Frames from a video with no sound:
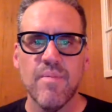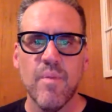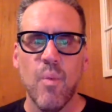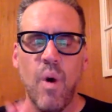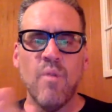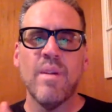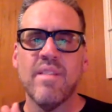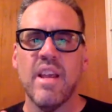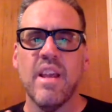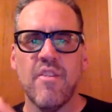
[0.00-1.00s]
1
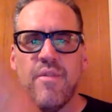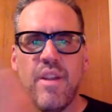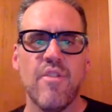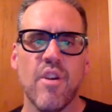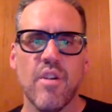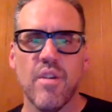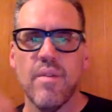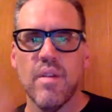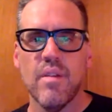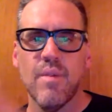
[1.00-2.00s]
whiskey each featured
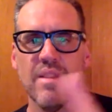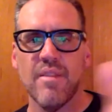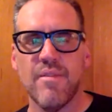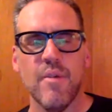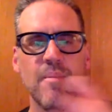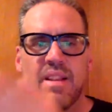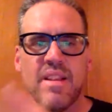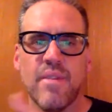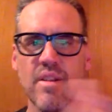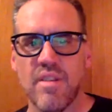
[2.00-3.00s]
throughout the film by the
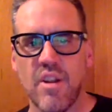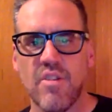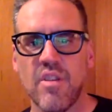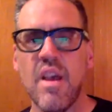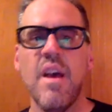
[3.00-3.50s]
different distillers,